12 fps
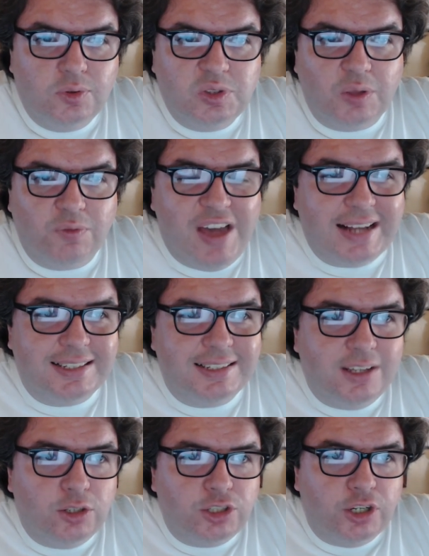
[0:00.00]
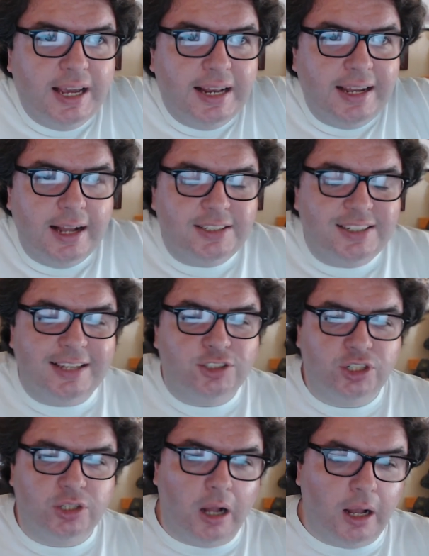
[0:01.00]
the fact that those are getting
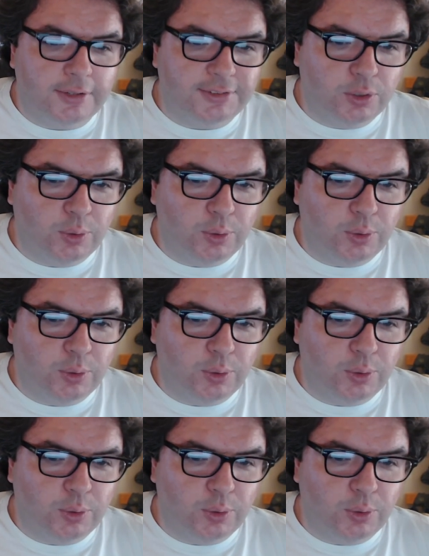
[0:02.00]
attention on the